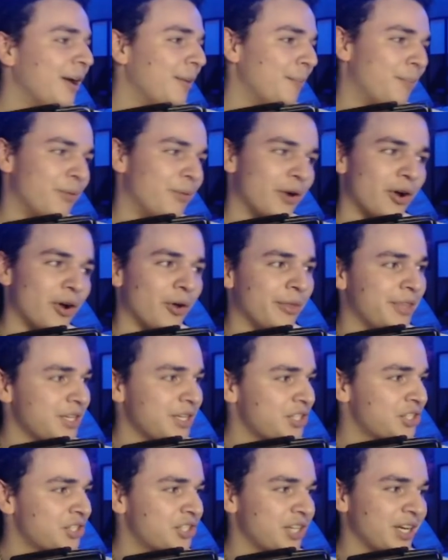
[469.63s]
bro, this
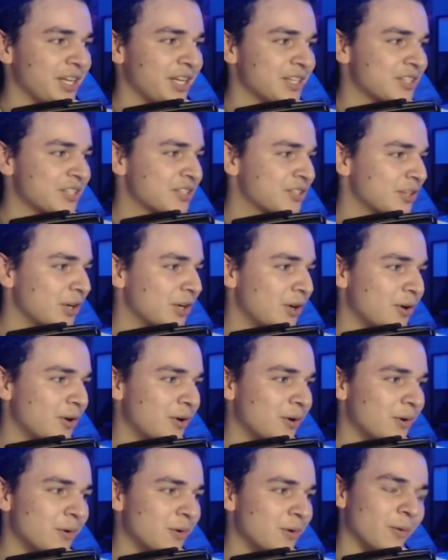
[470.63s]
shit is
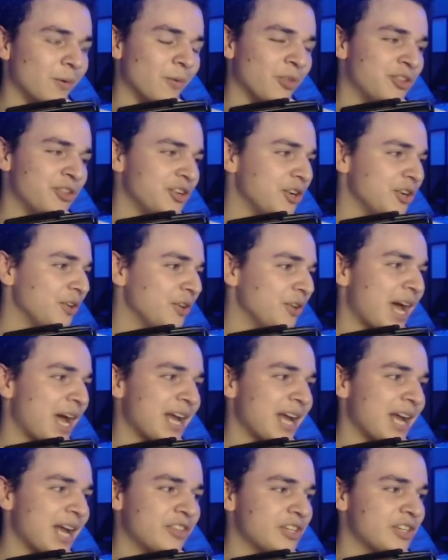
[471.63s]
so dude,
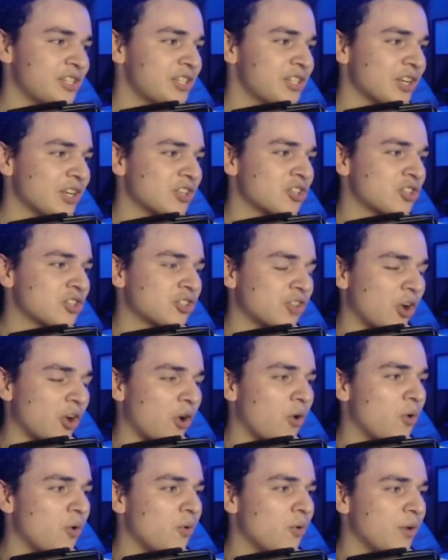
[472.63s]
that this shit is
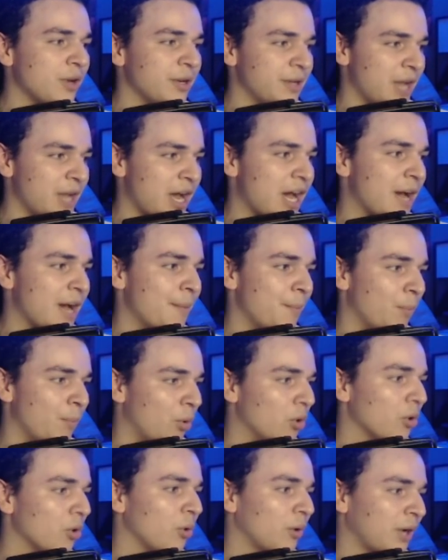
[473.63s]
so not
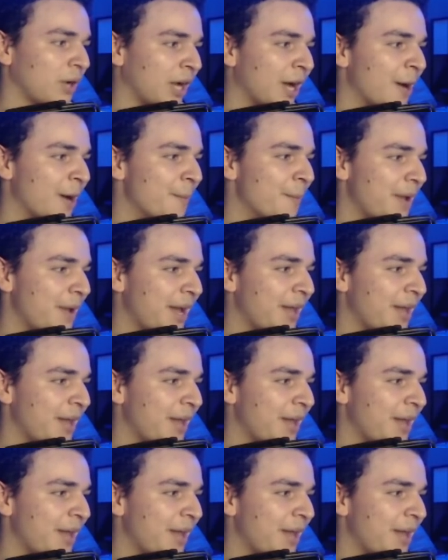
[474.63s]
Mortal Kombat.